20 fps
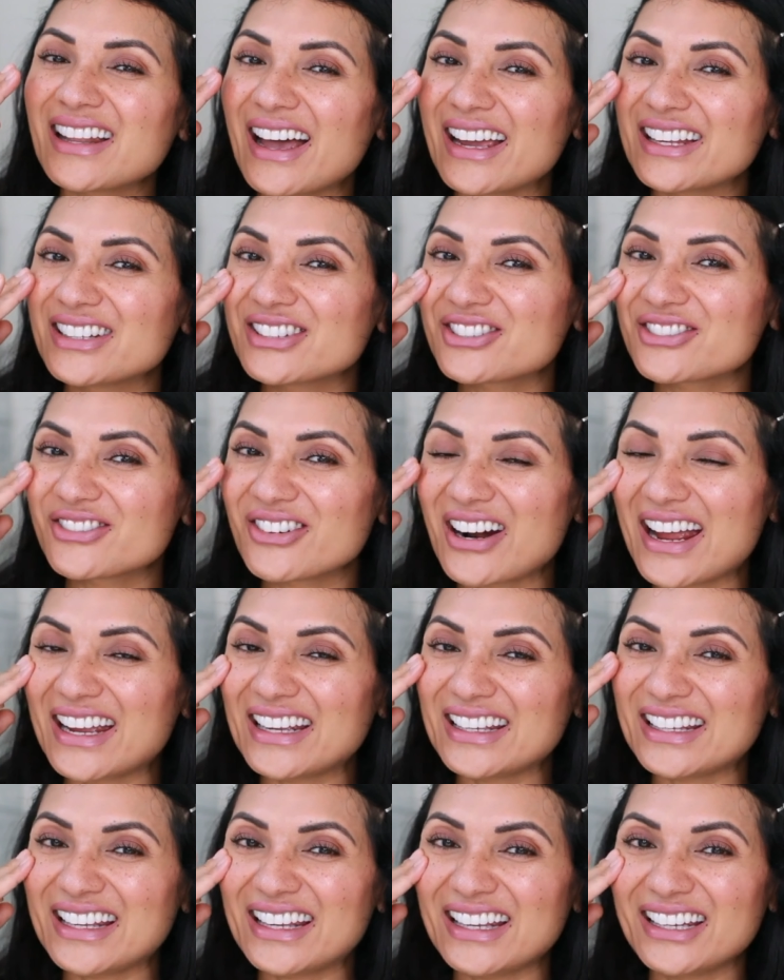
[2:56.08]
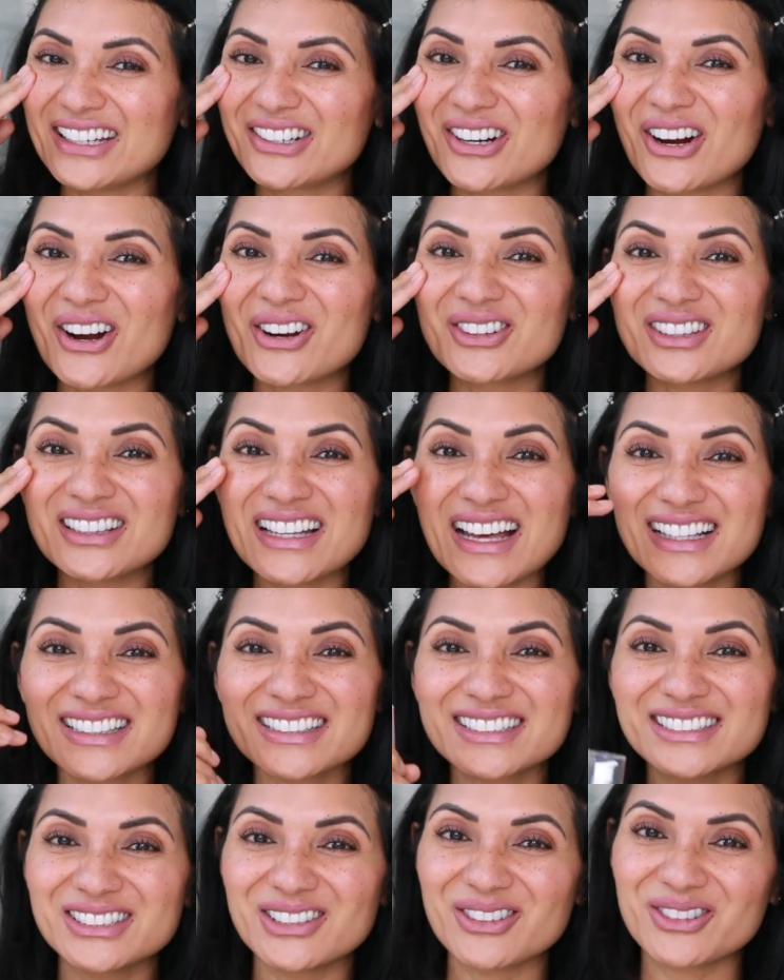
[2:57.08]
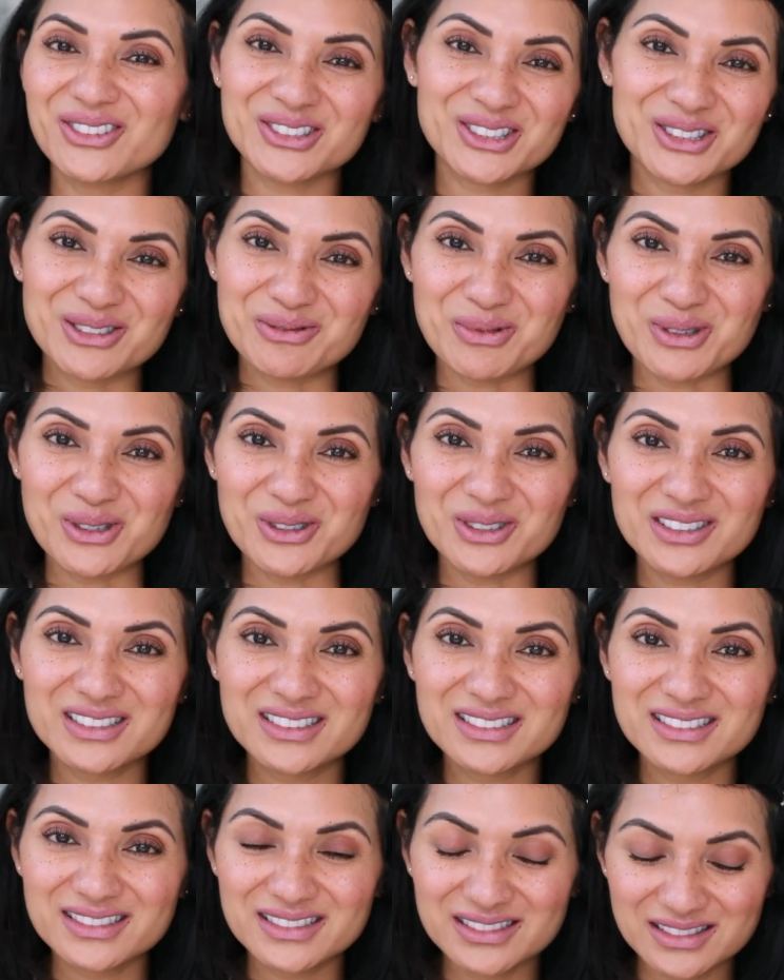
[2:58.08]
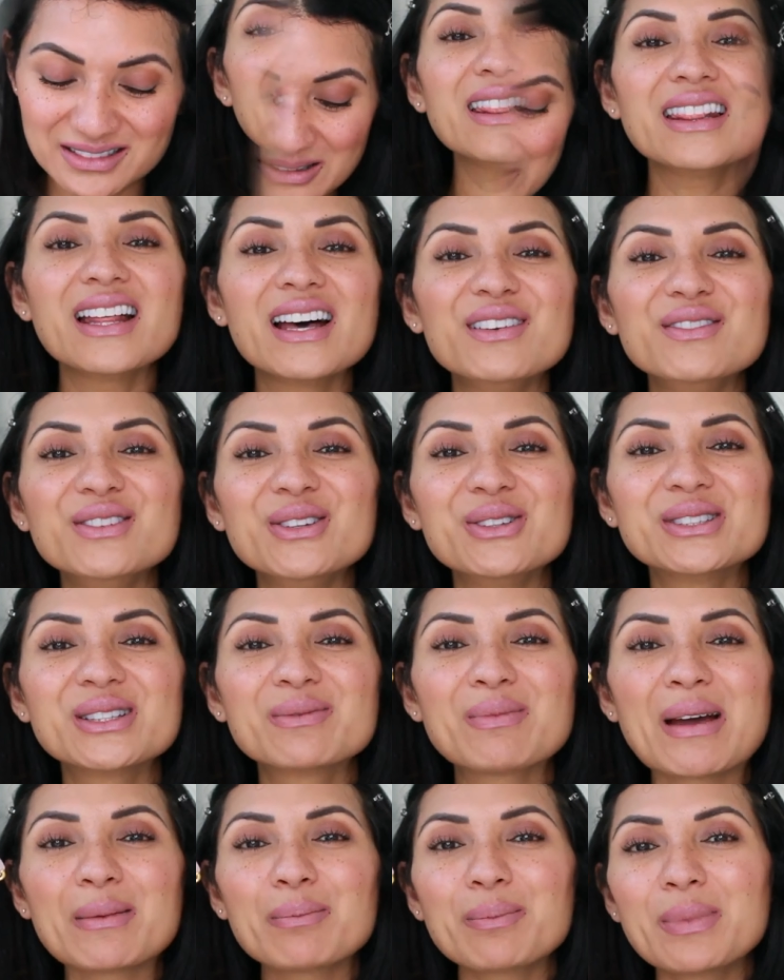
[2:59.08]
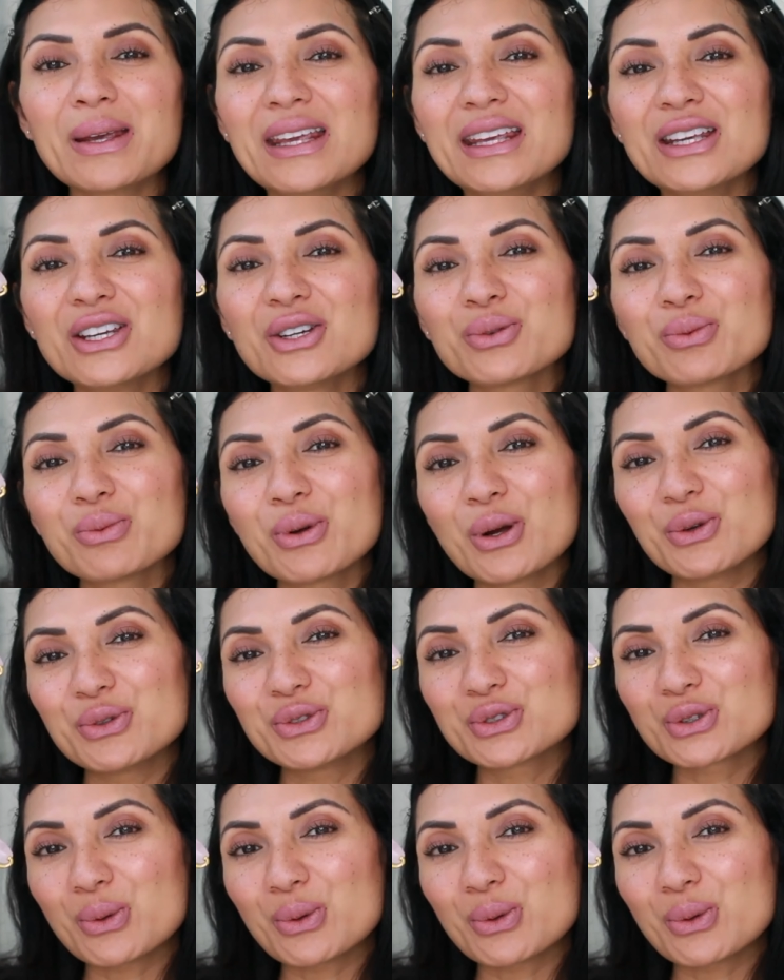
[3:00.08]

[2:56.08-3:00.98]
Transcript: lines right here are less noticeable. I love using my pink rose